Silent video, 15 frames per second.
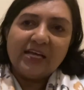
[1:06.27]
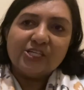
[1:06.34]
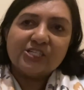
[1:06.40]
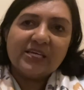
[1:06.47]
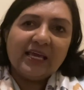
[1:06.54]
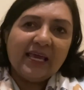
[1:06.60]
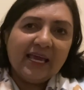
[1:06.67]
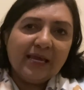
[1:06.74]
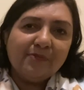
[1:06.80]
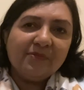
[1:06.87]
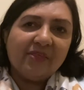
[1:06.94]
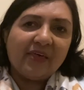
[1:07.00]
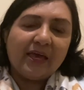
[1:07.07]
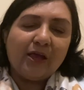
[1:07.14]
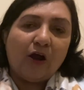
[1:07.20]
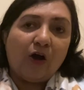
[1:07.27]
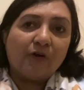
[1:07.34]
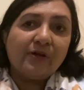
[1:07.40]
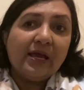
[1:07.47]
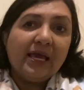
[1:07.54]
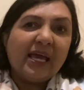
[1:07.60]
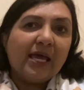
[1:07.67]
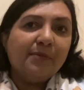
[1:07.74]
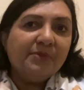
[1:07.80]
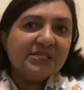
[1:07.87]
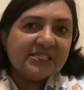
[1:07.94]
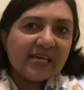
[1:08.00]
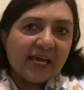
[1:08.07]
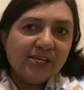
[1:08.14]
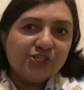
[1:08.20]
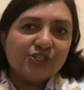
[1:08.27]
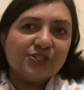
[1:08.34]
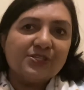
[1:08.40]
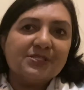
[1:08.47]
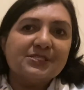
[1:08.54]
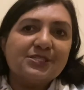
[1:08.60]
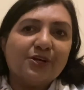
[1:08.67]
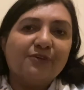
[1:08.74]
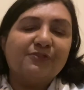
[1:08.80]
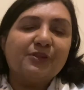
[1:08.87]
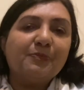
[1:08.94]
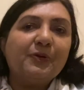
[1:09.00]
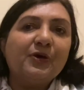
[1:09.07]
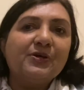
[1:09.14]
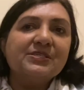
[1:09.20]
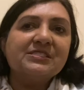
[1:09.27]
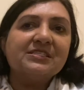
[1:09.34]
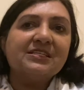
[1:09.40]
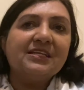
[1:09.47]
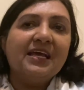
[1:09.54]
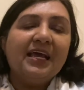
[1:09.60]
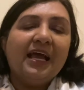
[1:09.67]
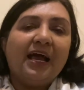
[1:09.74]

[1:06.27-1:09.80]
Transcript: To him, they are imitations of the person